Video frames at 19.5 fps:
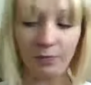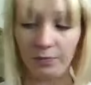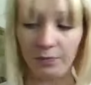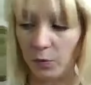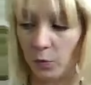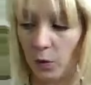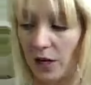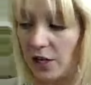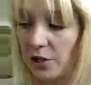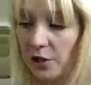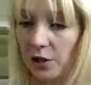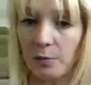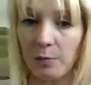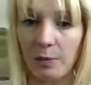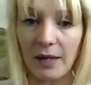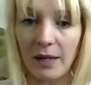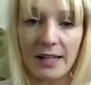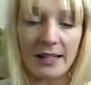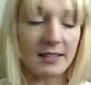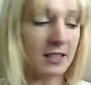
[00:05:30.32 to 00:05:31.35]
When you
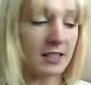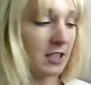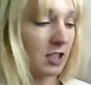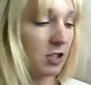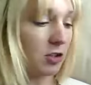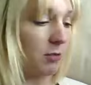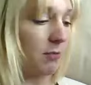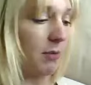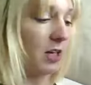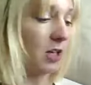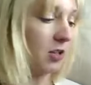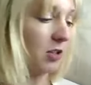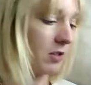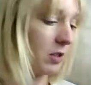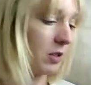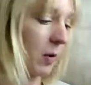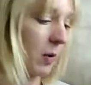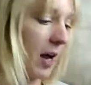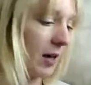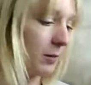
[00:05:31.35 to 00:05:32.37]
complete as a district manager
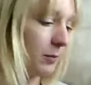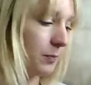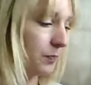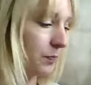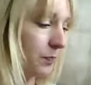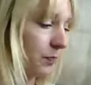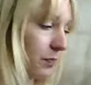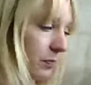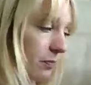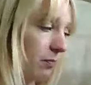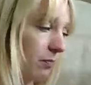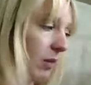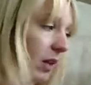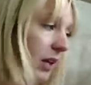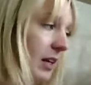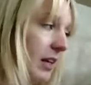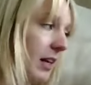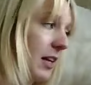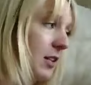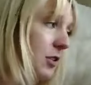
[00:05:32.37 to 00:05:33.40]
as well,
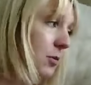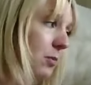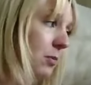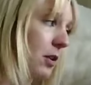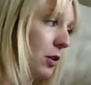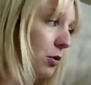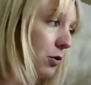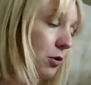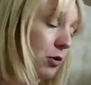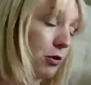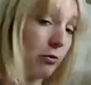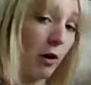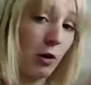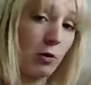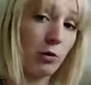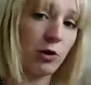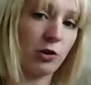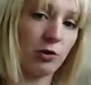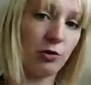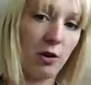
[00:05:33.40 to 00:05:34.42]
you get something called
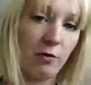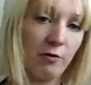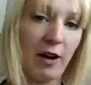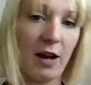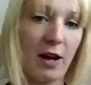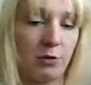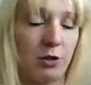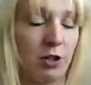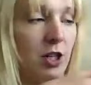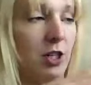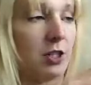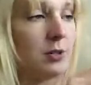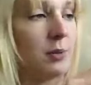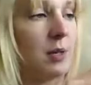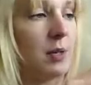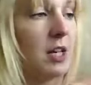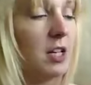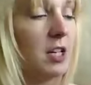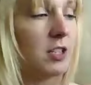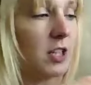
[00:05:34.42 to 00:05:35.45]
Grow Strong vouchers.
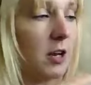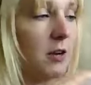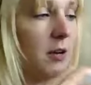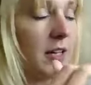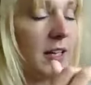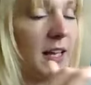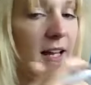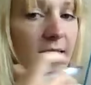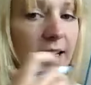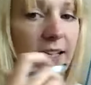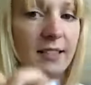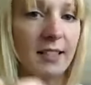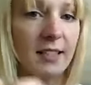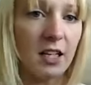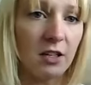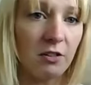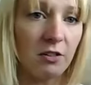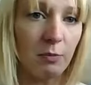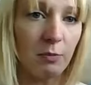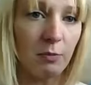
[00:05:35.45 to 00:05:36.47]
So again, let's say
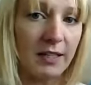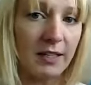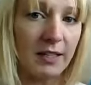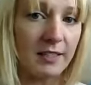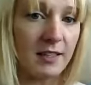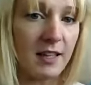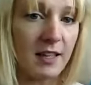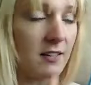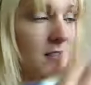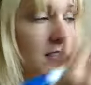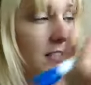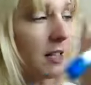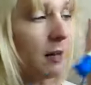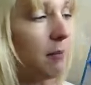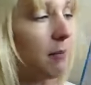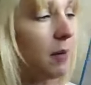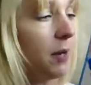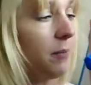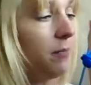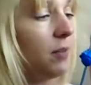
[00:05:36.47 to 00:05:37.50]
you complete at the end of
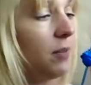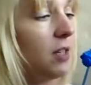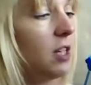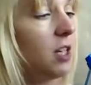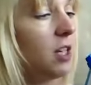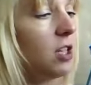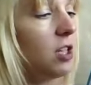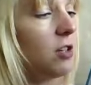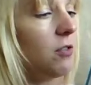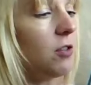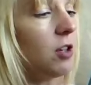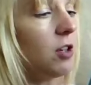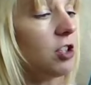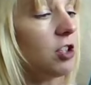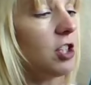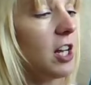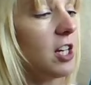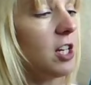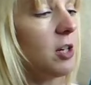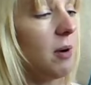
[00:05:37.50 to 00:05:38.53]
December. You've got
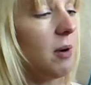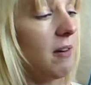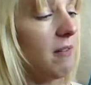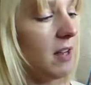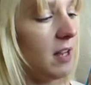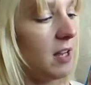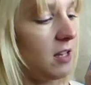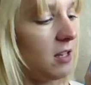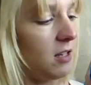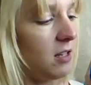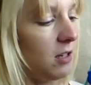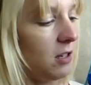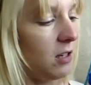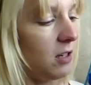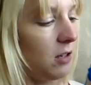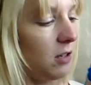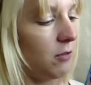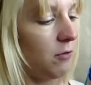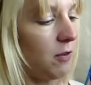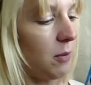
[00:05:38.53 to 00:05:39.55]
January,
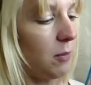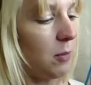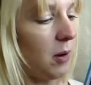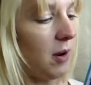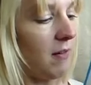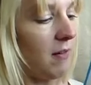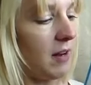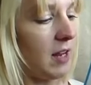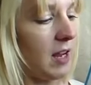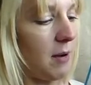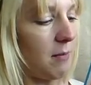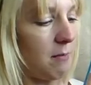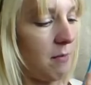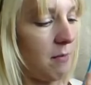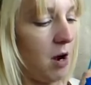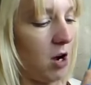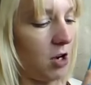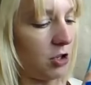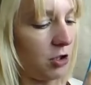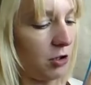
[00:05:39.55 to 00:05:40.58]
February and
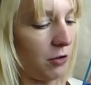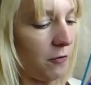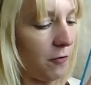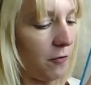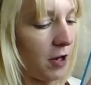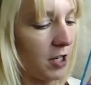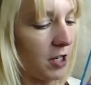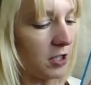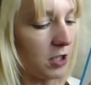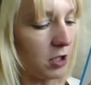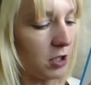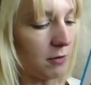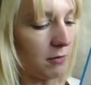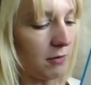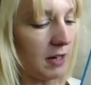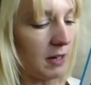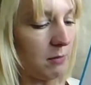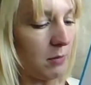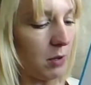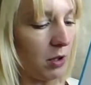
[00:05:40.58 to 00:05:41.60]
March. Your first
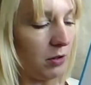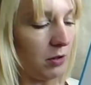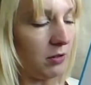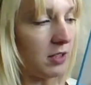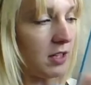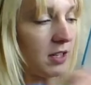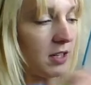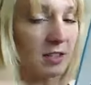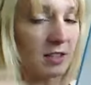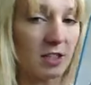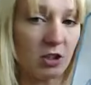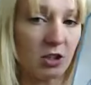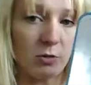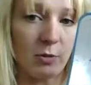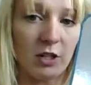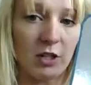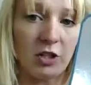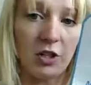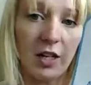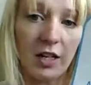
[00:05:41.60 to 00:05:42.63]
3 months as a district
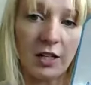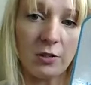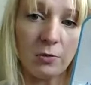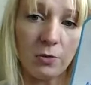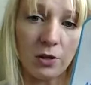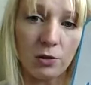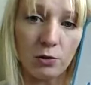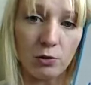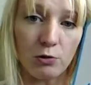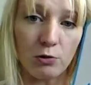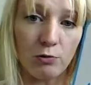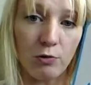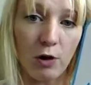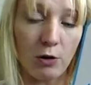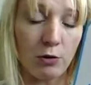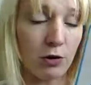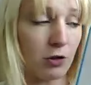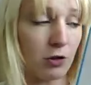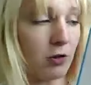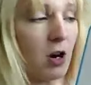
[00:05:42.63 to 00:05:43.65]
manager, you get something called
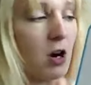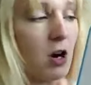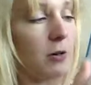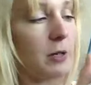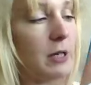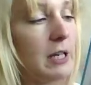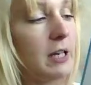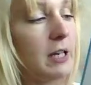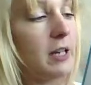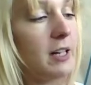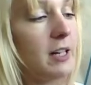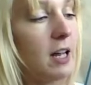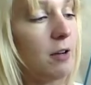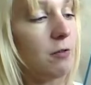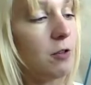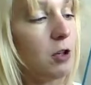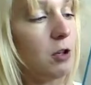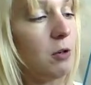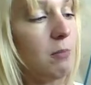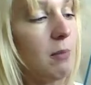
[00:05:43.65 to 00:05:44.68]
Grow Strong. Now,
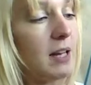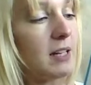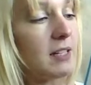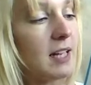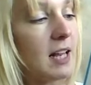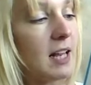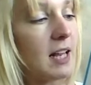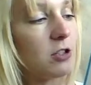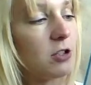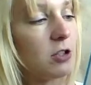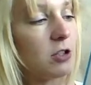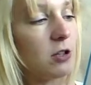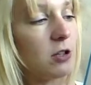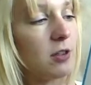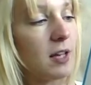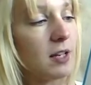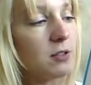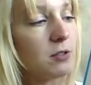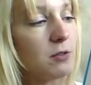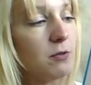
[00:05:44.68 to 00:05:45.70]
if you maintain
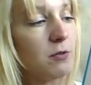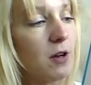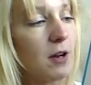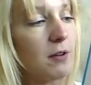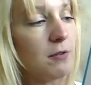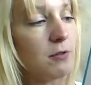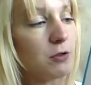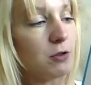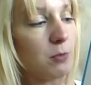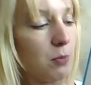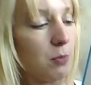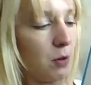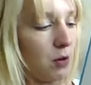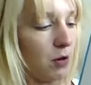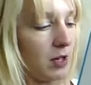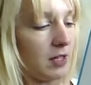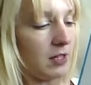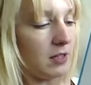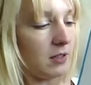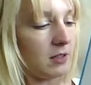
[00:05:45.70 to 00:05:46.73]
2,500
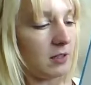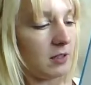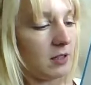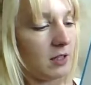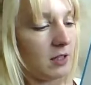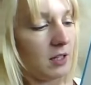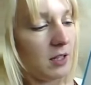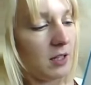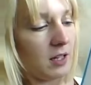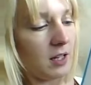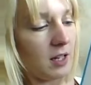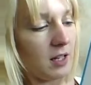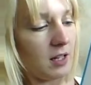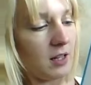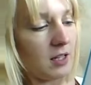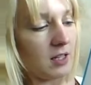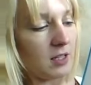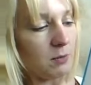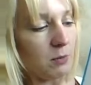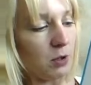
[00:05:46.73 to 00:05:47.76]
points in
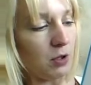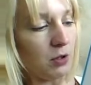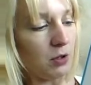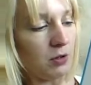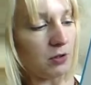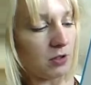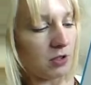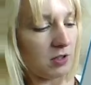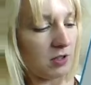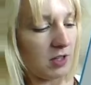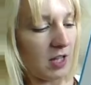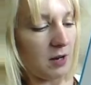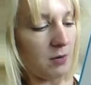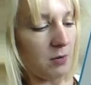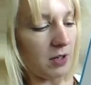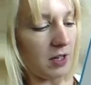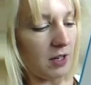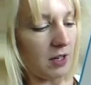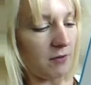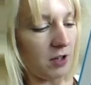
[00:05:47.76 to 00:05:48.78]
these months, they
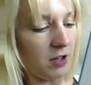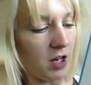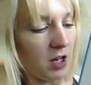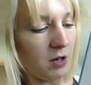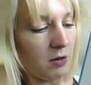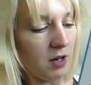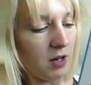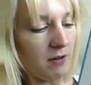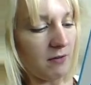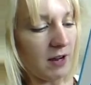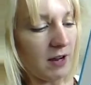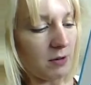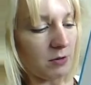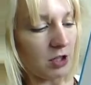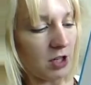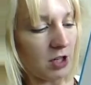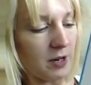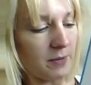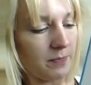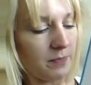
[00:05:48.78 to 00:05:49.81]
will give you a
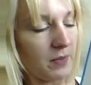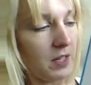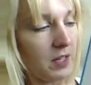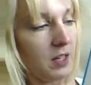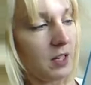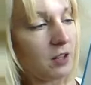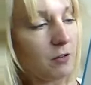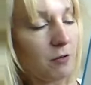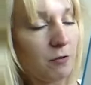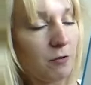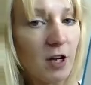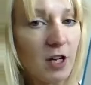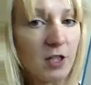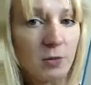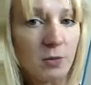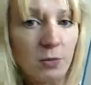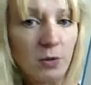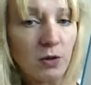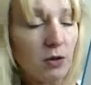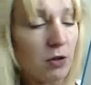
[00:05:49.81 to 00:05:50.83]
voucher. The
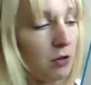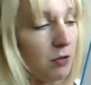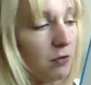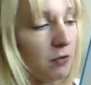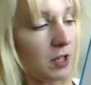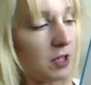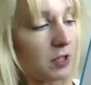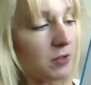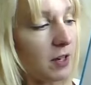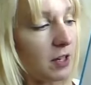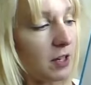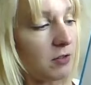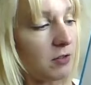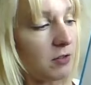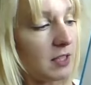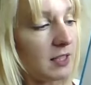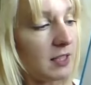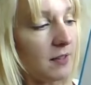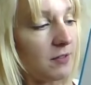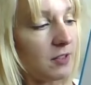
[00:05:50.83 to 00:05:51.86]
first month, your first voucher
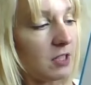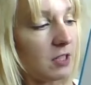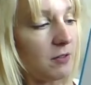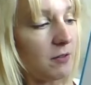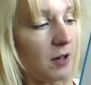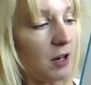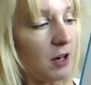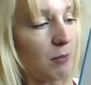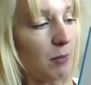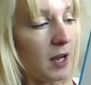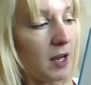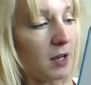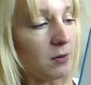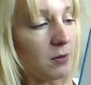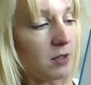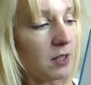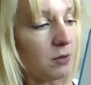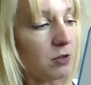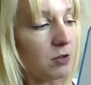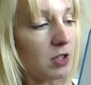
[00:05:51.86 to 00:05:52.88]
is £75.
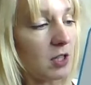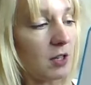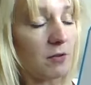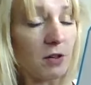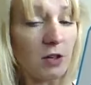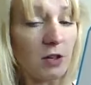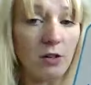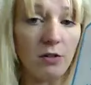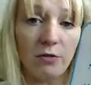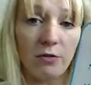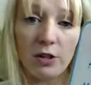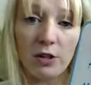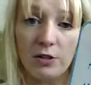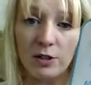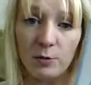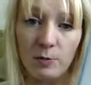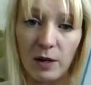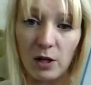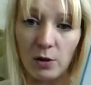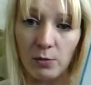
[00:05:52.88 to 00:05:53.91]
They'll just give you for you to
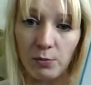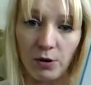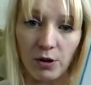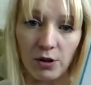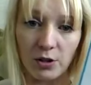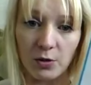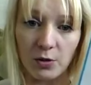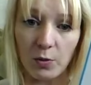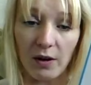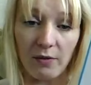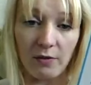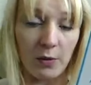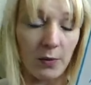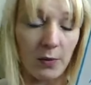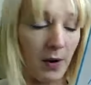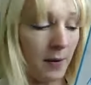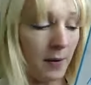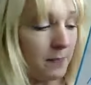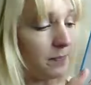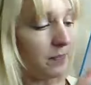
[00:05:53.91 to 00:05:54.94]
spend on products, whatever you
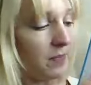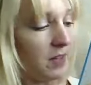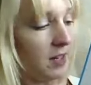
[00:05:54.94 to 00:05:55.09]
want.